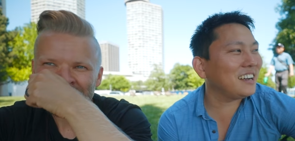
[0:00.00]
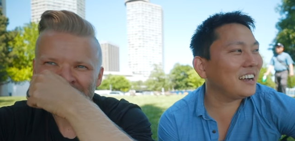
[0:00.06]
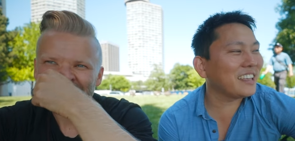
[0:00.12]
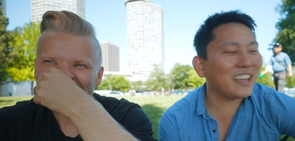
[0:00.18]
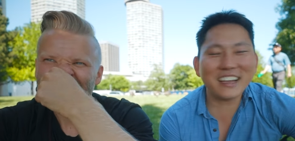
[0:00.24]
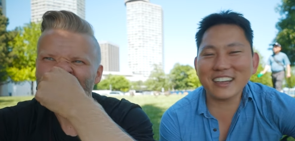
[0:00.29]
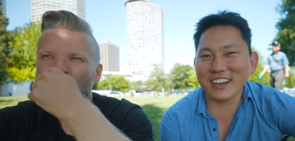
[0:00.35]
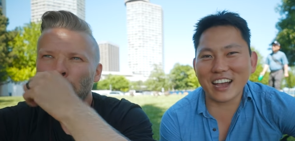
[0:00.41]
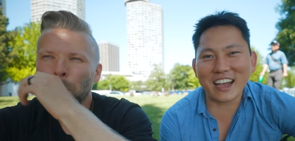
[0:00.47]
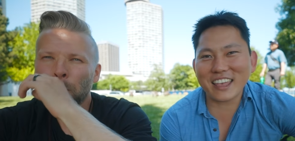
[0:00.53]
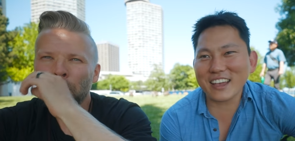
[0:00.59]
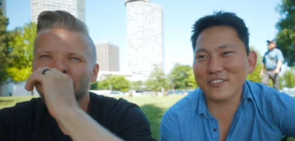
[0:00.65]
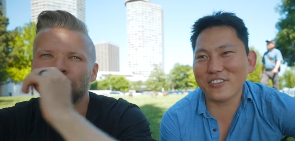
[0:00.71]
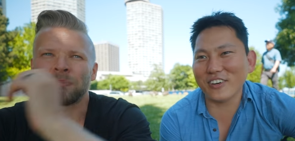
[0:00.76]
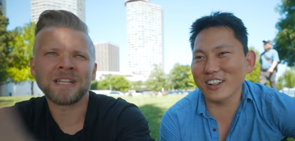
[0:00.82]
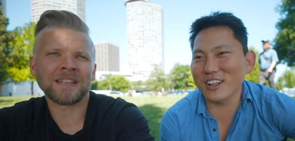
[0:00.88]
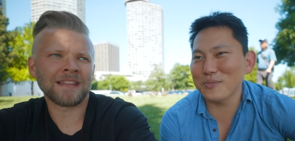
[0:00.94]
Speaker 1: I can't go. I
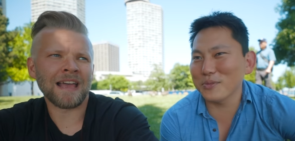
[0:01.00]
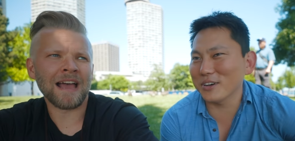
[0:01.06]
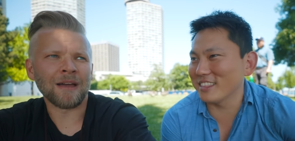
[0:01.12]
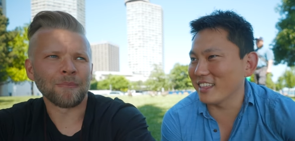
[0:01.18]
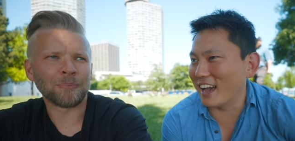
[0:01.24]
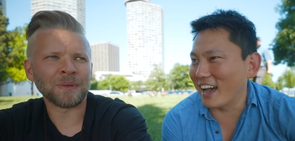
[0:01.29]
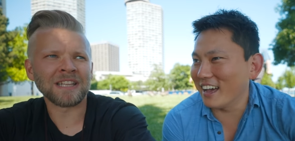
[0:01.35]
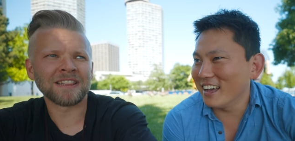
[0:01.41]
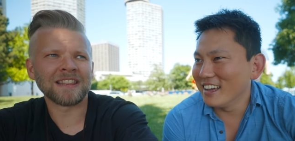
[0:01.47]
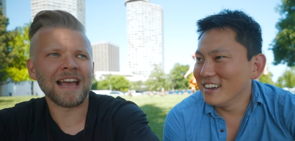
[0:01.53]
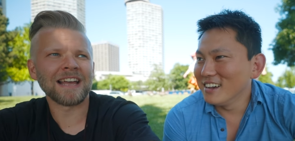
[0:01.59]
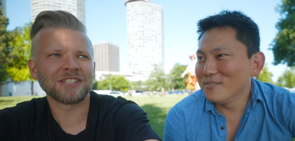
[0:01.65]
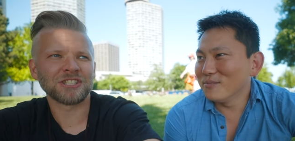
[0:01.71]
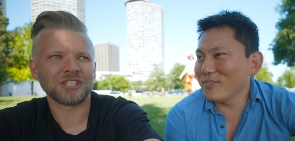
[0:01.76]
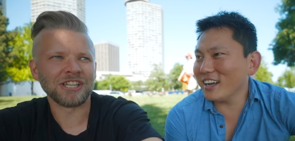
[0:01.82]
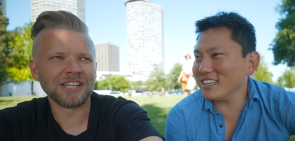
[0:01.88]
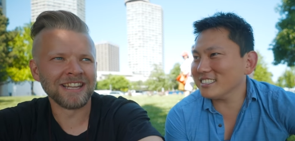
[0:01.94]
can't follow beat up that, with
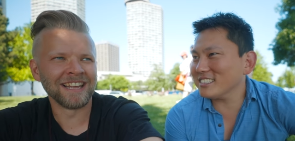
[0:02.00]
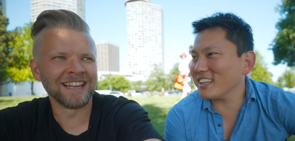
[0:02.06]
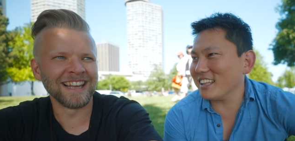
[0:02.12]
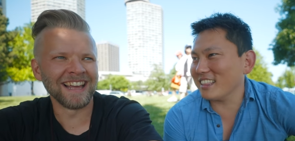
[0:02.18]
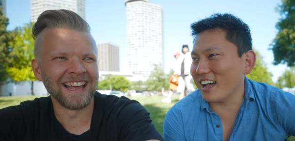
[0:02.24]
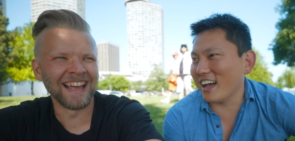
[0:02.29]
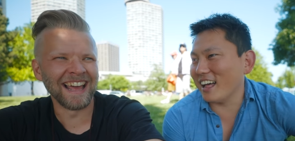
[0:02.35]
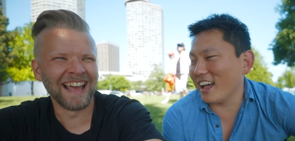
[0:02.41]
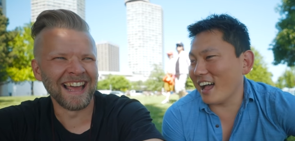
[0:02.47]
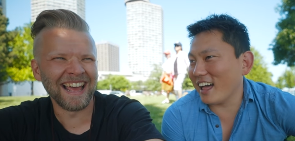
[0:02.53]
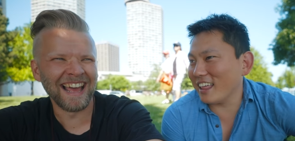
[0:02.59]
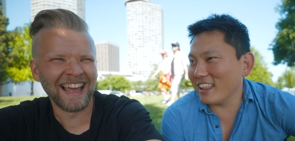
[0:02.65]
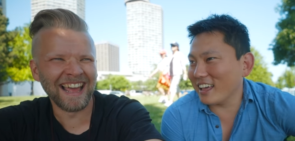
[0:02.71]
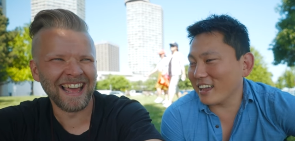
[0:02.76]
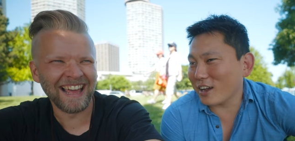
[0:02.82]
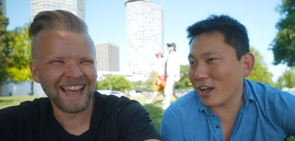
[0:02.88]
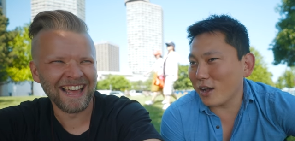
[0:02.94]
that. Beat that, Mine's not, uh, like